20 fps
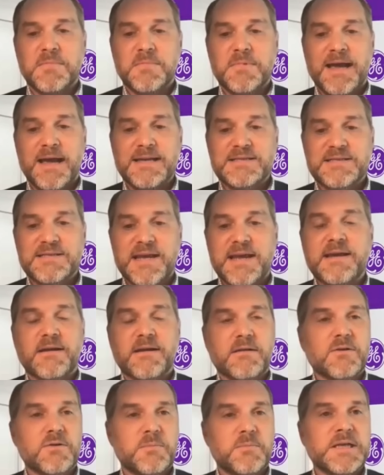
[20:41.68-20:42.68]
has taken a
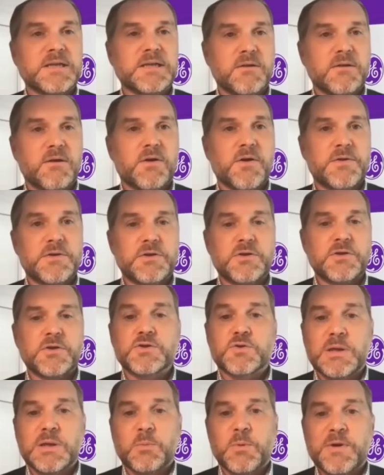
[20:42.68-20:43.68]
little bit longer than
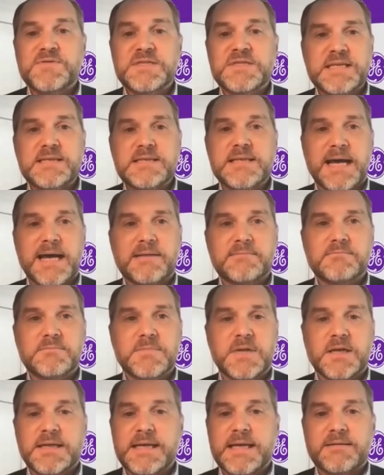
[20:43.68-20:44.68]
usual. And we've seen that.
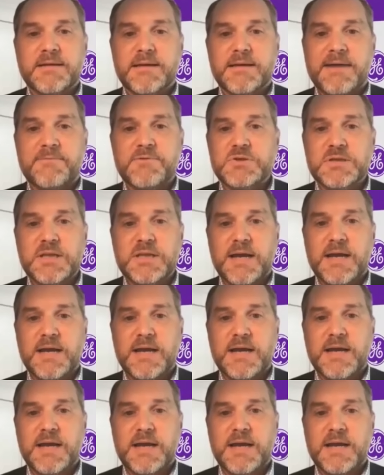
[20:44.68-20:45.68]
Again, the average
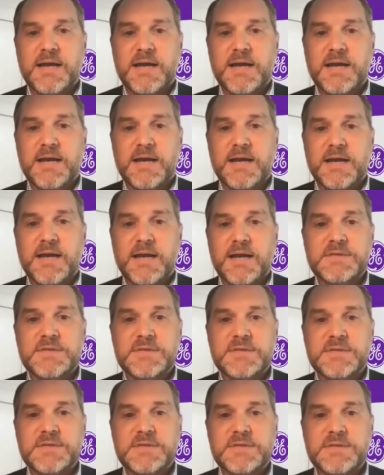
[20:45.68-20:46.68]
lifespan
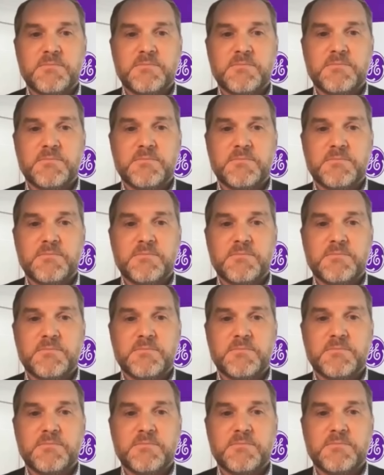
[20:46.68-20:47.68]
from 15
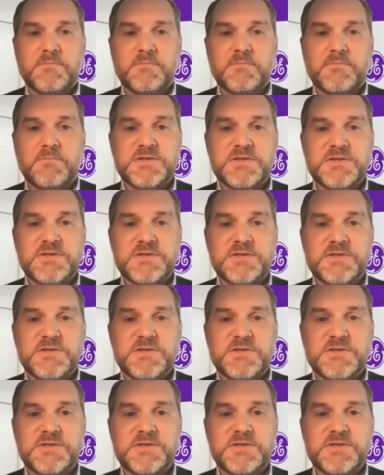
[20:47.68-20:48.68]
years ago,
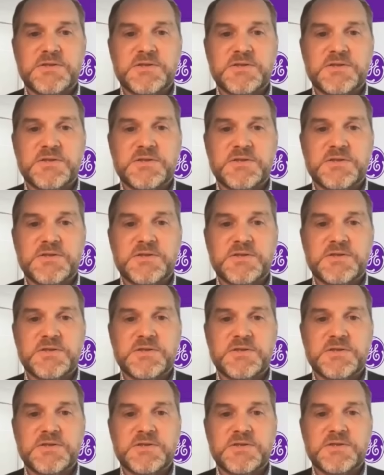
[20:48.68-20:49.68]
now
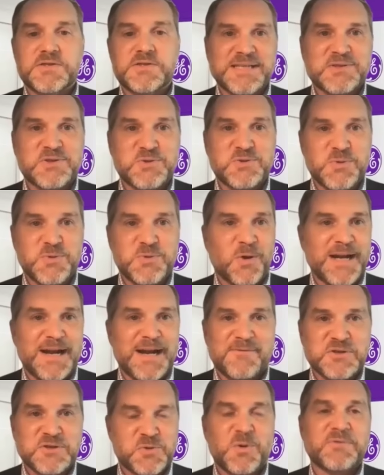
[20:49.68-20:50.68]
it's like on average
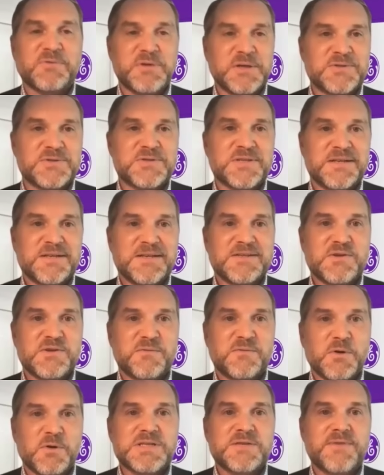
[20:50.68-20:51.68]
12 years. So
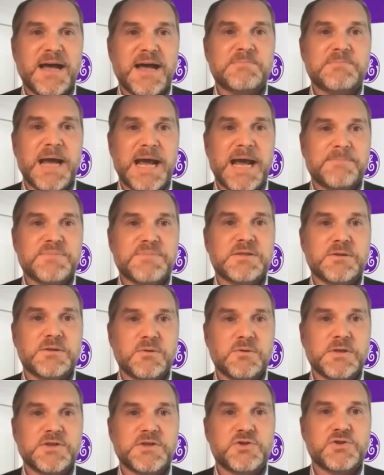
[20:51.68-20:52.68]
folks have
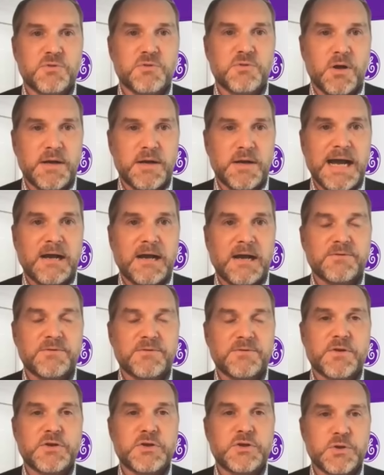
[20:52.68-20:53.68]
absolutely drawn out
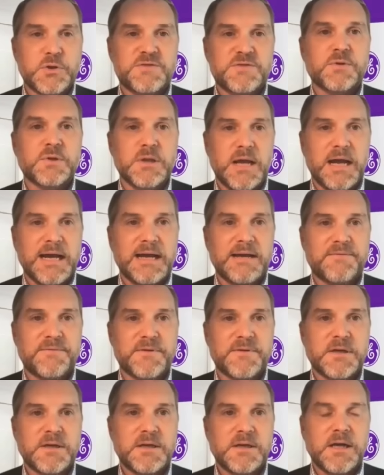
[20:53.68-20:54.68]
the useful life
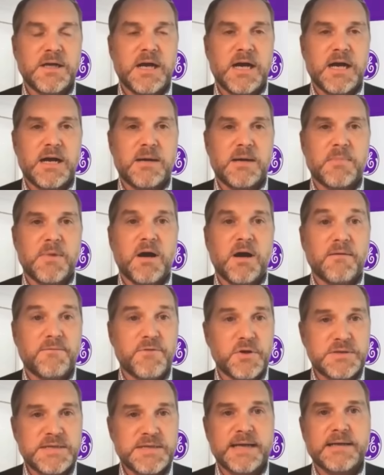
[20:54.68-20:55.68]
of
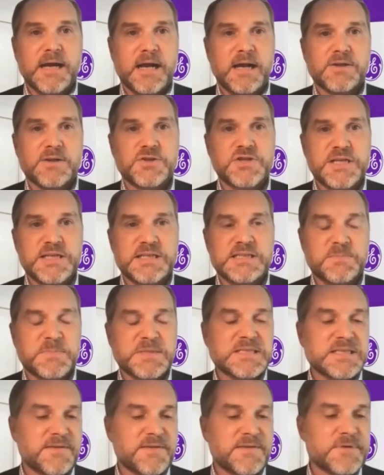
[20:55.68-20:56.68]
their technology, and
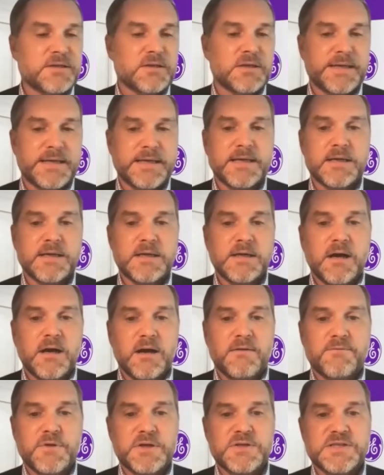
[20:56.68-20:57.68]
specifically
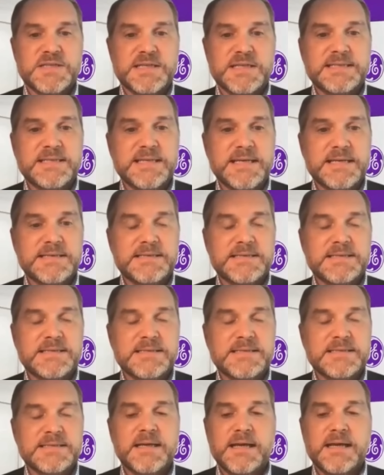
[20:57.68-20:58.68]
of their CTs.
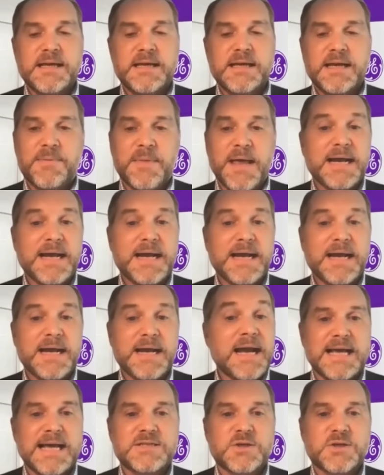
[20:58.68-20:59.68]
And that
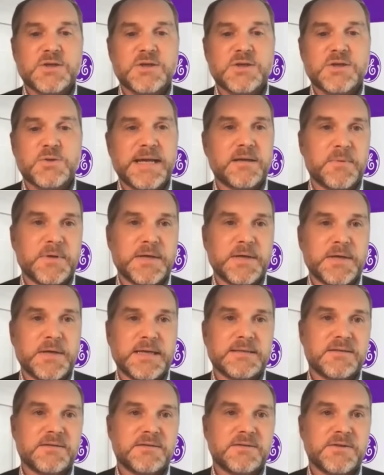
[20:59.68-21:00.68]
got exacerbated a
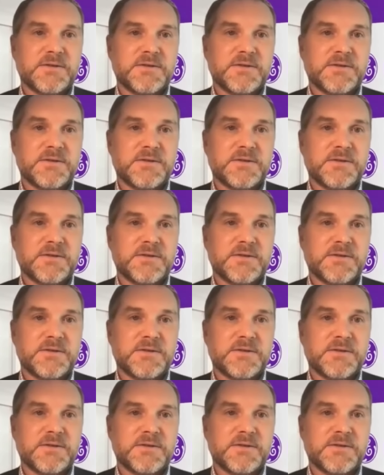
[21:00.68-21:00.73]
bit